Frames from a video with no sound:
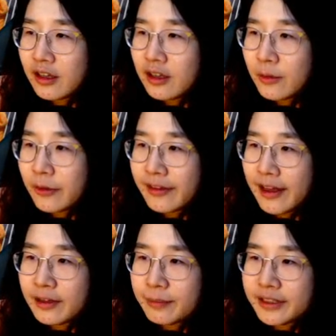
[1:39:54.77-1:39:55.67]
with other
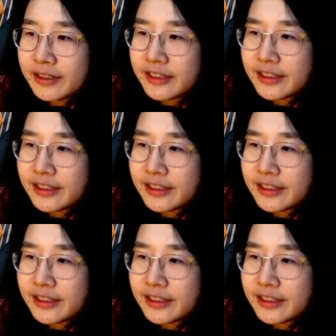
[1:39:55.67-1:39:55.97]
pieces as